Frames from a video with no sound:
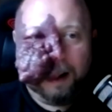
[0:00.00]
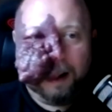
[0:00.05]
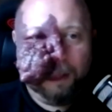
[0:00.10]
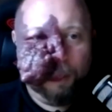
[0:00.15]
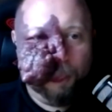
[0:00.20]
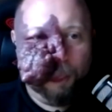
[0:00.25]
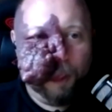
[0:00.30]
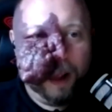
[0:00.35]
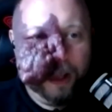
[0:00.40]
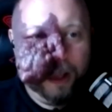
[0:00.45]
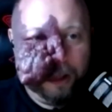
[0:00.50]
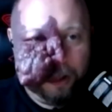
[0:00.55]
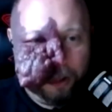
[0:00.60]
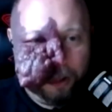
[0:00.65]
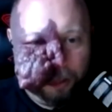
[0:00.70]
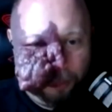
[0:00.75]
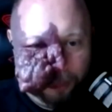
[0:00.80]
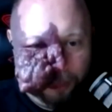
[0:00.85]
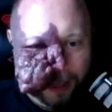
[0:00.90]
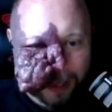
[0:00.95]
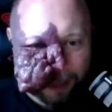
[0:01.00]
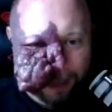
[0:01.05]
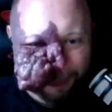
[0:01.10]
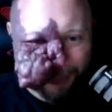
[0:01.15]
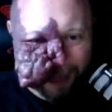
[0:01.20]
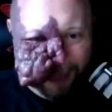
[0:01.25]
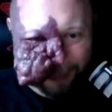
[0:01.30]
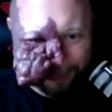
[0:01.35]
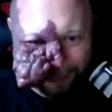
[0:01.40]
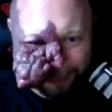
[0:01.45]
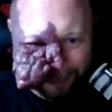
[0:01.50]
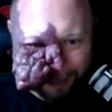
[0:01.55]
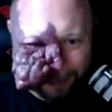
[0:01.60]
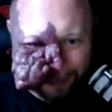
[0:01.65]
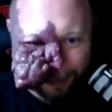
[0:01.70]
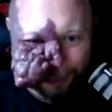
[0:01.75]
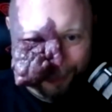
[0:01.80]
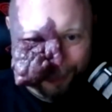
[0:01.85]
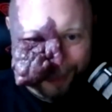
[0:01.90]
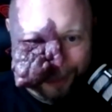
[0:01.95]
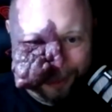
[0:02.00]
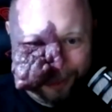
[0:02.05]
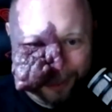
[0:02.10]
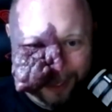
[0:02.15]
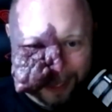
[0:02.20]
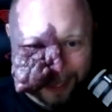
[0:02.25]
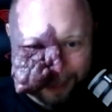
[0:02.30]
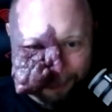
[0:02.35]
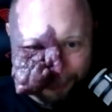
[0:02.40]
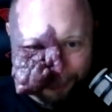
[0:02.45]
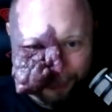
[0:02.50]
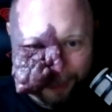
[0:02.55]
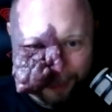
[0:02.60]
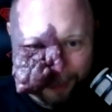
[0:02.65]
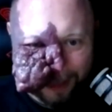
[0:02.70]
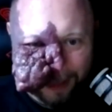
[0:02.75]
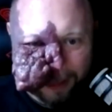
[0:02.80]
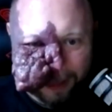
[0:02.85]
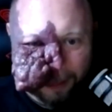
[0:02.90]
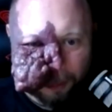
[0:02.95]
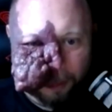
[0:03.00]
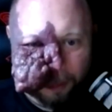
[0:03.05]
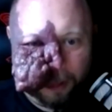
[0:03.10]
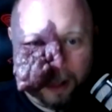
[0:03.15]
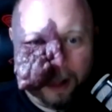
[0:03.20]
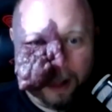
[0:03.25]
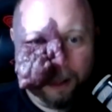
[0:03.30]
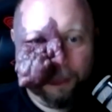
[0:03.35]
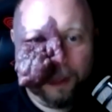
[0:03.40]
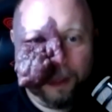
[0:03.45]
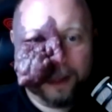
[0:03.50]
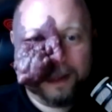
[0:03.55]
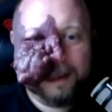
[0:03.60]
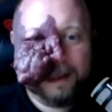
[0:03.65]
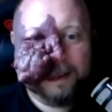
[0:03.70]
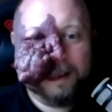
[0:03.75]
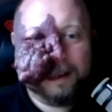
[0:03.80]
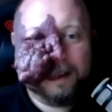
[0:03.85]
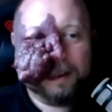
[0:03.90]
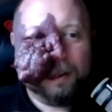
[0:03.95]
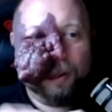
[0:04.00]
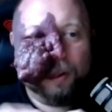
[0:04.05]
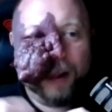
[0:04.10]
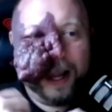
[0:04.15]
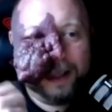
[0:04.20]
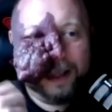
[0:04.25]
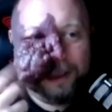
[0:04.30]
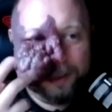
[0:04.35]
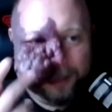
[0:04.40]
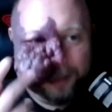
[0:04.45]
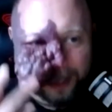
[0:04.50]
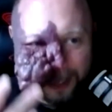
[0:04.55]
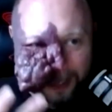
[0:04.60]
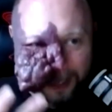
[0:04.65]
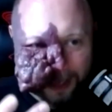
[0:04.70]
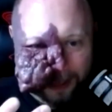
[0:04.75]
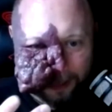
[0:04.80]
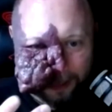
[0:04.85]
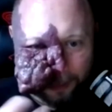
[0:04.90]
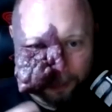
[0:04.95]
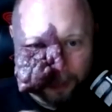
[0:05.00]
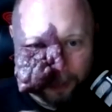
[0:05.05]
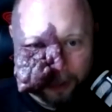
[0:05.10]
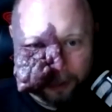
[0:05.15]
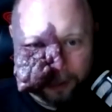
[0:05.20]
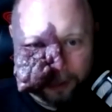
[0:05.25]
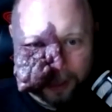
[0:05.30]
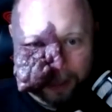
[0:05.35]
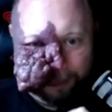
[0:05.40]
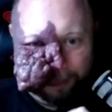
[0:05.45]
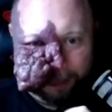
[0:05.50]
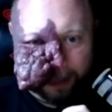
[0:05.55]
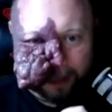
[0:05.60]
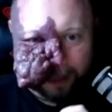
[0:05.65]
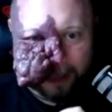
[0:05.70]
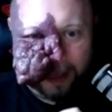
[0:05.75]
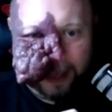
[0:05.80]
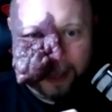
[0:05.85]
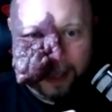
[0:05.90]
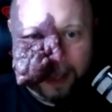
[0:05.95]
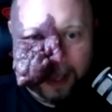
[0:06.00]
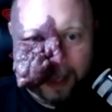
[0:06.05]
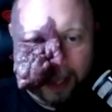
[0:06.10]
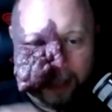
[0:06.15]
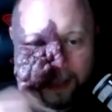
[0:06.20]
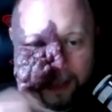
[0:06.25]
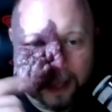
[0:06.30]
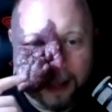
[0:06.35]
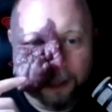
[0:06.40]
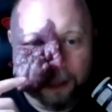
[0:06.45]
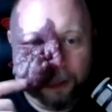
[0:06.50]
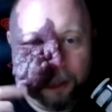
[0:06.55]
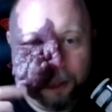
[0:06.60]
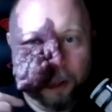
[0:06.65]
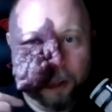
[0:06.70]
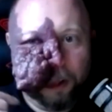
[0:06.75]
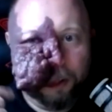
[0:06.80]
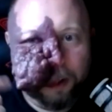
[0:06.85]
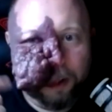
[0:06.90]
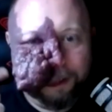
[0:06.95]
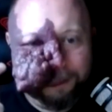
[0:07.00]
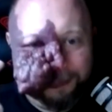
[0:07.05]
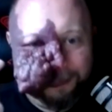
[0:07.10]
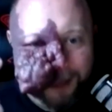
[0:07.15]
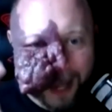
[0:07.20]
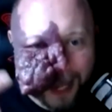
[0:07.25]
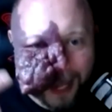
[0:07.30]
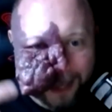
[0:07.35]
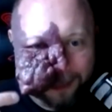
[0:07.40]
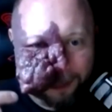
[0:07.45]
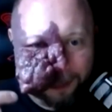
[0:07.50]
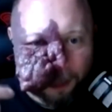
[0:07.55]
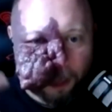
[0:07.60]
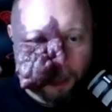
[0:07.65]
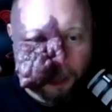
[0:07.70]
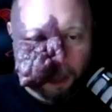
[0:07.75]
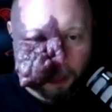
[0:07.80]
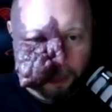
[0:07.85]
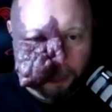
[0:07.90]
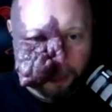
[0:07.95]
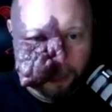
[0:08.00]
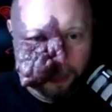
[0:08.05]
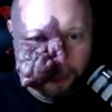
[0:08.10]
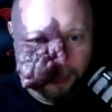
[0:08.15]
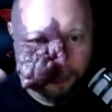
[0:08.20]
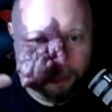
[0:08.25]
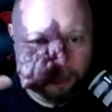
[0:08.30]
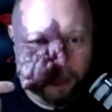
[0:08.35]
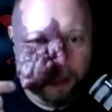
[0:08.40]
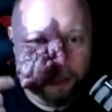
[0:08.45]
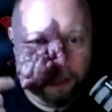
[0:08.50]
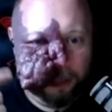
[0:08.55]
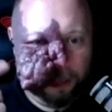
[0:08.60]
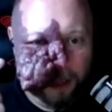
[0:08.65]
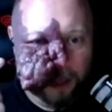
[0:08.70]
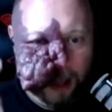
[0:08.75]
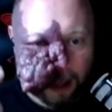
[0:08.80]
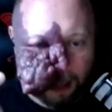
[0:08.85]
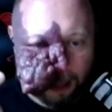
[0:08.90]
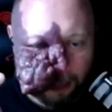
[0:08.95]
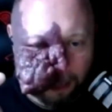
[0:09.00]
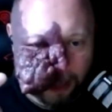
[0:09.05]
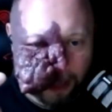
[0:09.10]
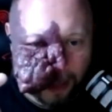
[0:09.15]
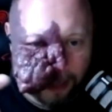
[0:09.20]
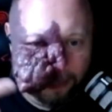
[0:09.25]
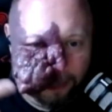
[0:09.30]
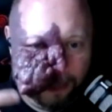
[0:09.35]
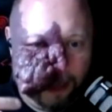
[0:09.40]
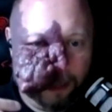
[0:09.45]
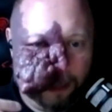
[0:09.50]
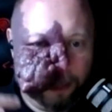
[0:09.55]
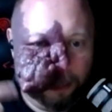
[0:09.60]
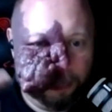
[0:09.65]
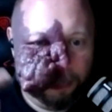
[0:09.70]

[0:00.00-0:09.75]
what do you really want to achieve, or what is the strategy to achieve it, and how you reflect on where you are and are you